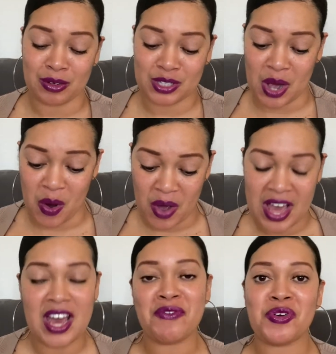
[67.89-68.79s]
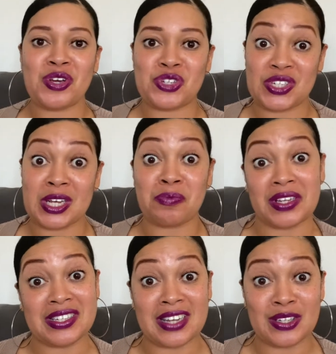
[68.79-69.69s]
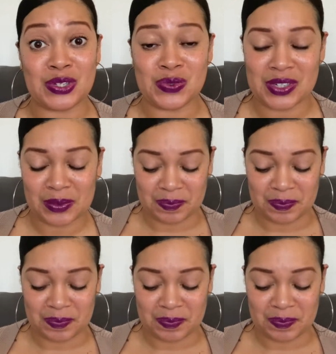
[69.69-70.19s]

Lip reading: So if you're interested, please stay tuned.